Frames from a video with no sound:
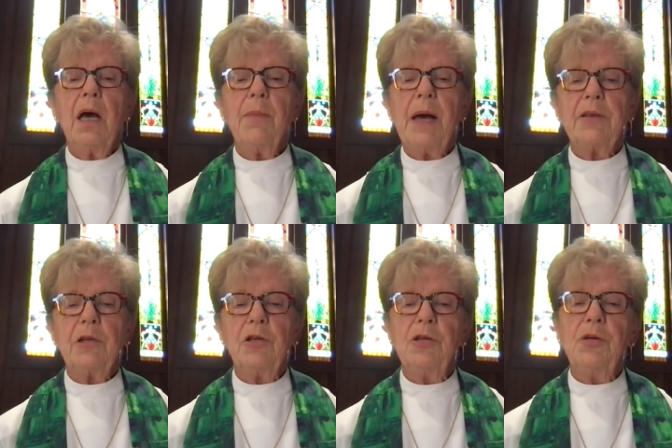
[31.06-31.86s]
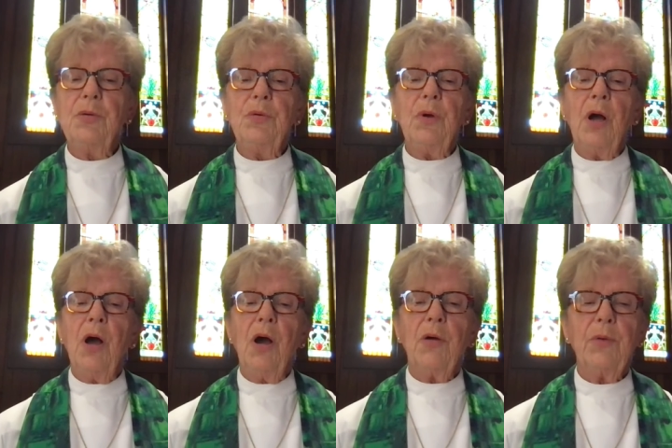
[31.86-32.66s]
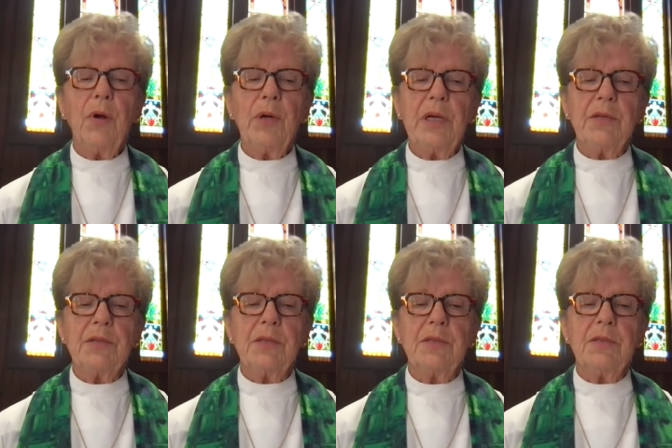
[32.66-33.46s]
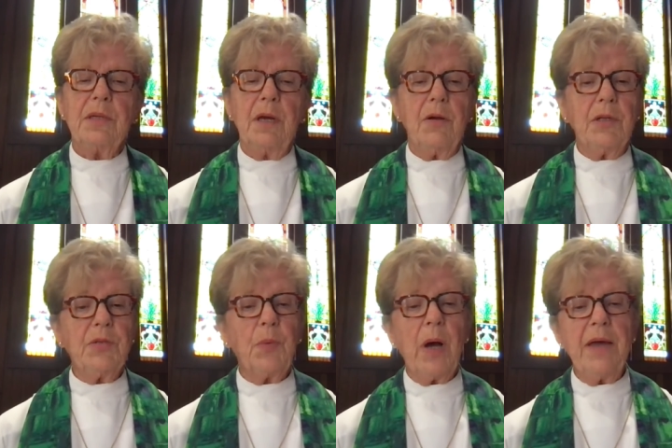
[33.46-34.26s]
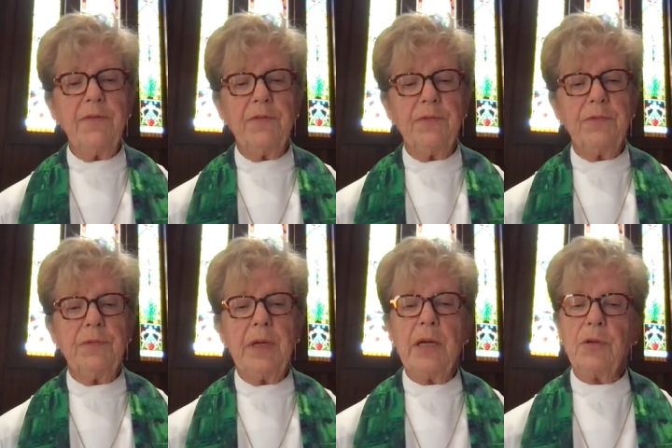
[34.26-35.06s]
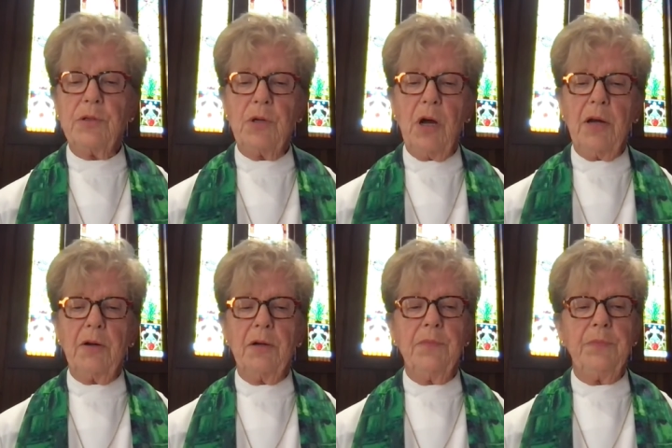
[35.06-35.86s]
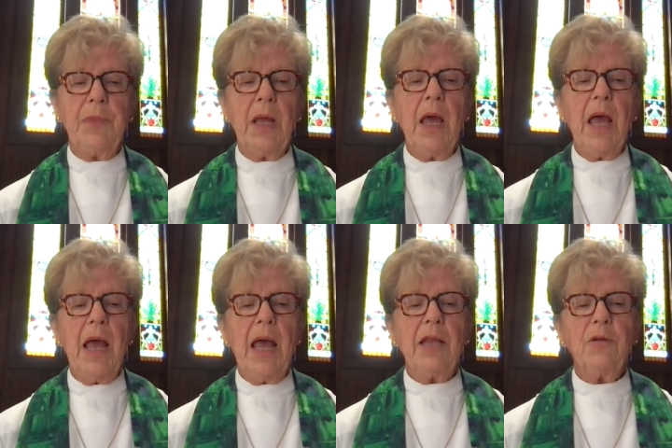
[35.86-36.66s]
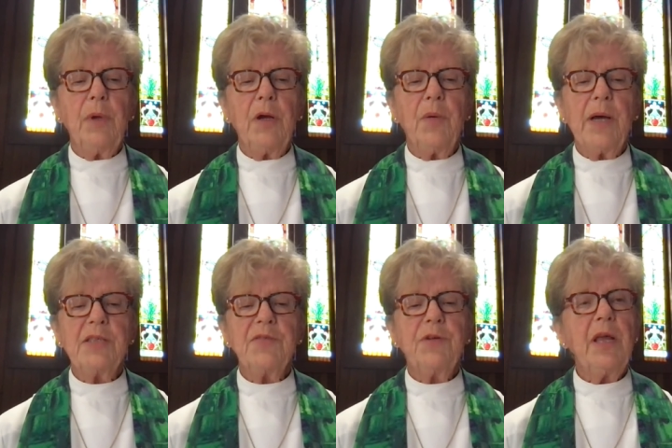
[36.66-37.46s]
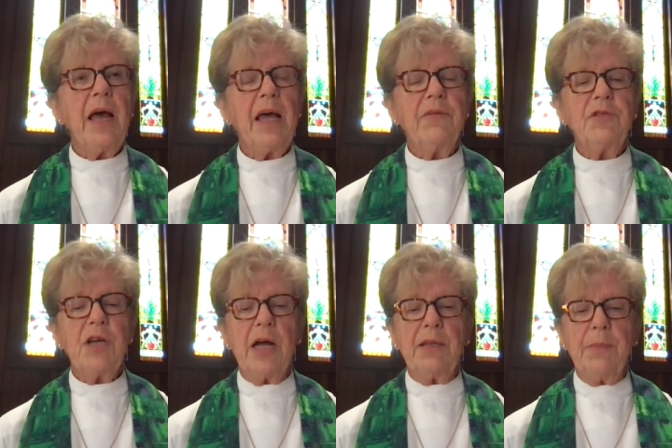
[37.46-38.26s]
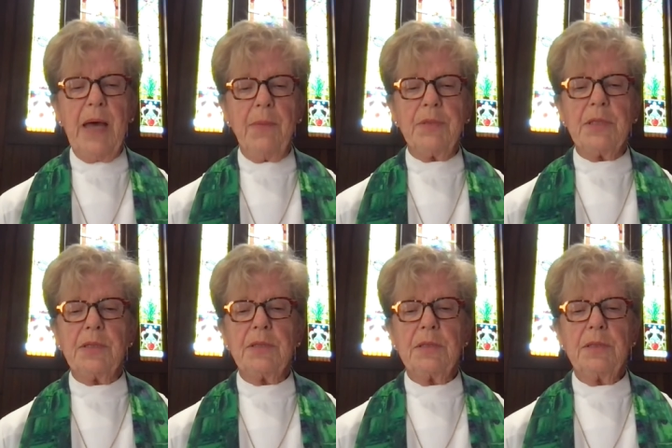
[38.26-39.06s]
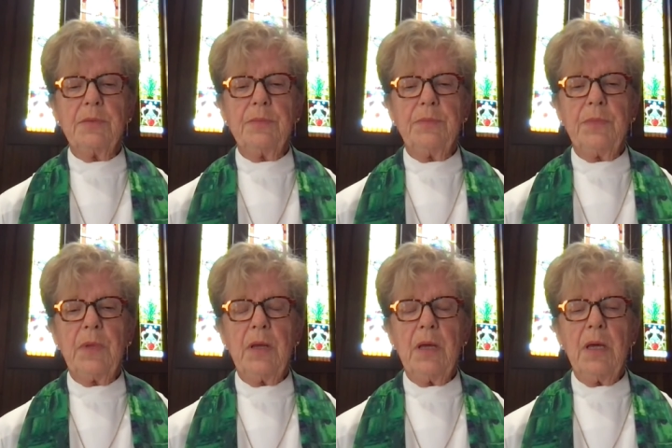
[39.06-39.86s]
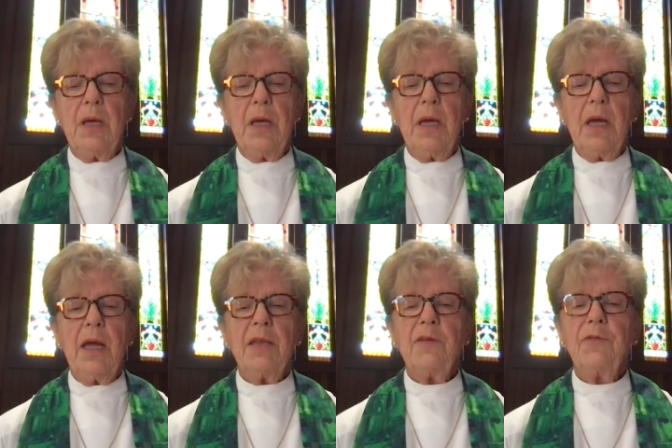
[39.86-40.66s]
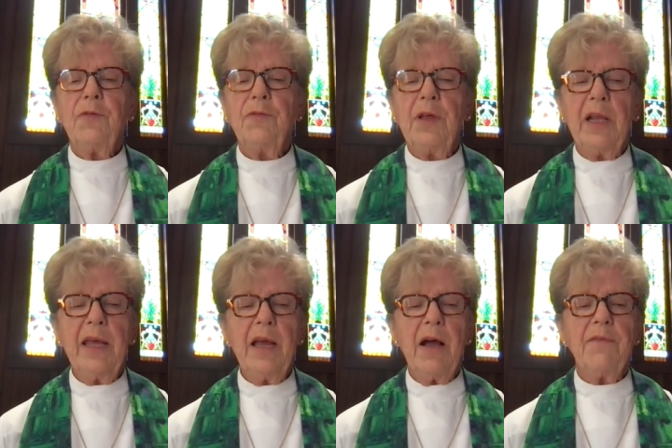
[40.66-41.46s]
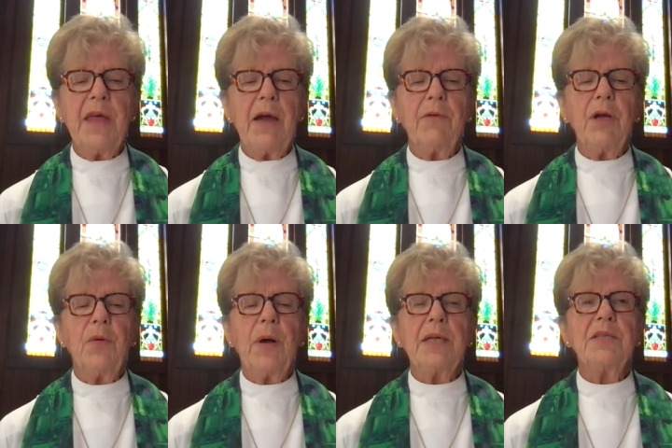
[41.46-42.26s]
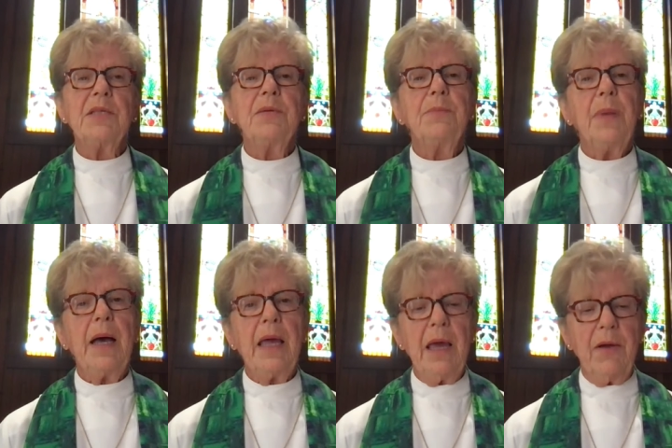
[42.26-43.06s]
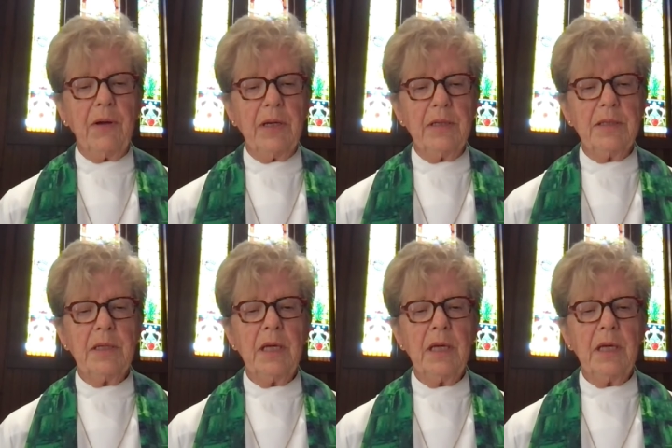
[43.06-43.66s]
about the two Herodiases, Herod's wife and her daughter, and the request for the head of John the Baptist, and the fulfilling of that request by Herod,